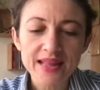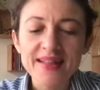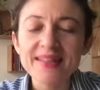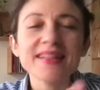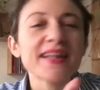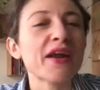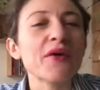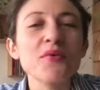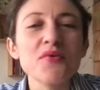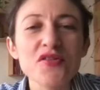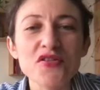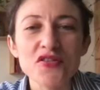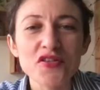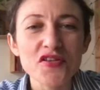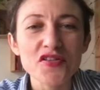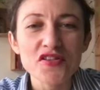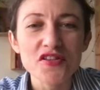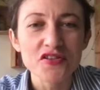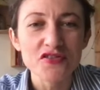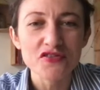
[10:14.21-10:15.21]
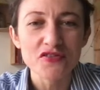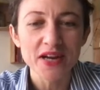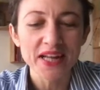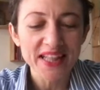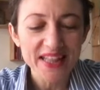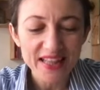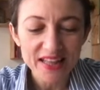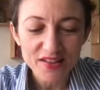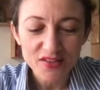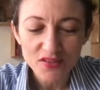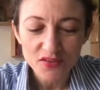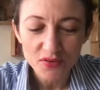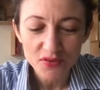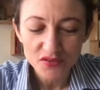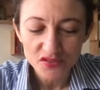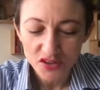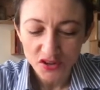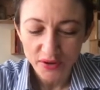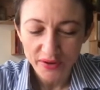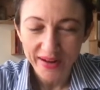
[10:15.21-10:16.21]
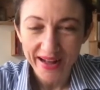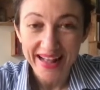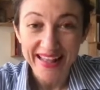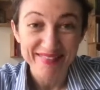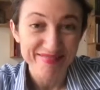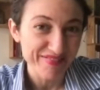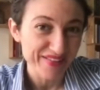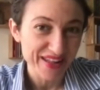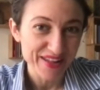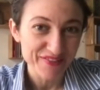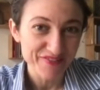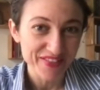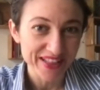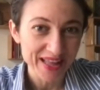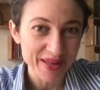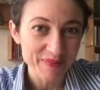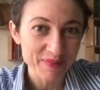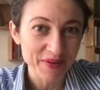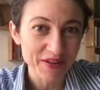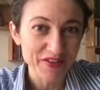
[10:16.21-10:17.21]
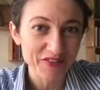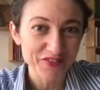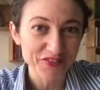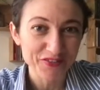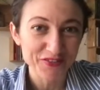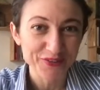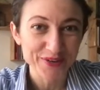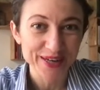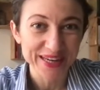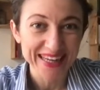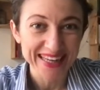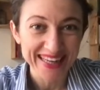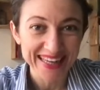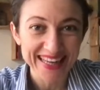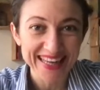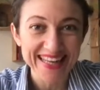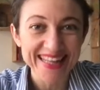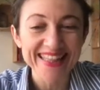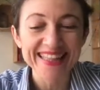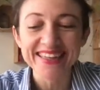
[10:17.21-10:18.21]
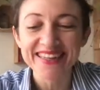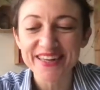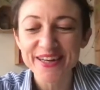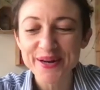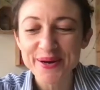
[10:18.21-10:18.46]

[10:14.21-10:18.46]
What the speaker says: that I was just attracted to, so I saved them for later.